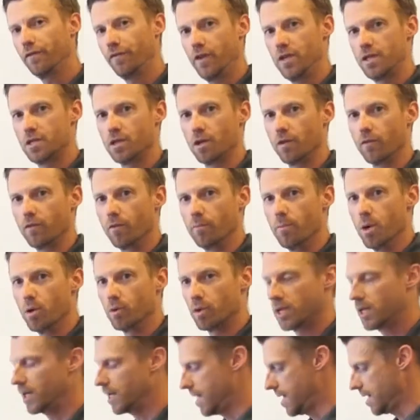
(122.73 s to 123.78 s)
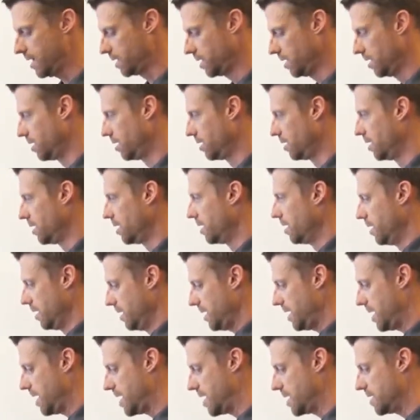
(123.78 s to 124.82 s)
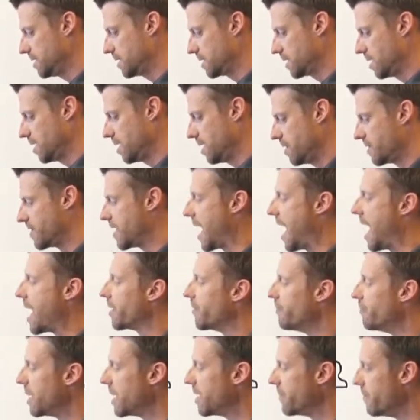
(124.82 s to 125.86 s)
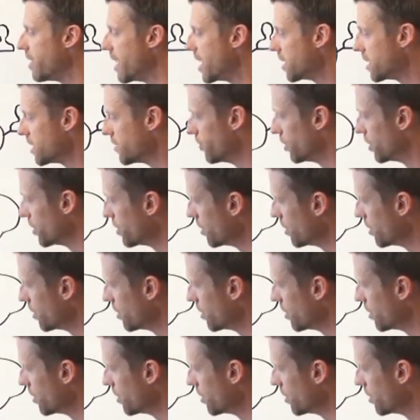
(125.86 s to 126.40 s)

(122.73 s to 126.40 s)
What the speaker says: feature of Remote Connect is the out-of-band management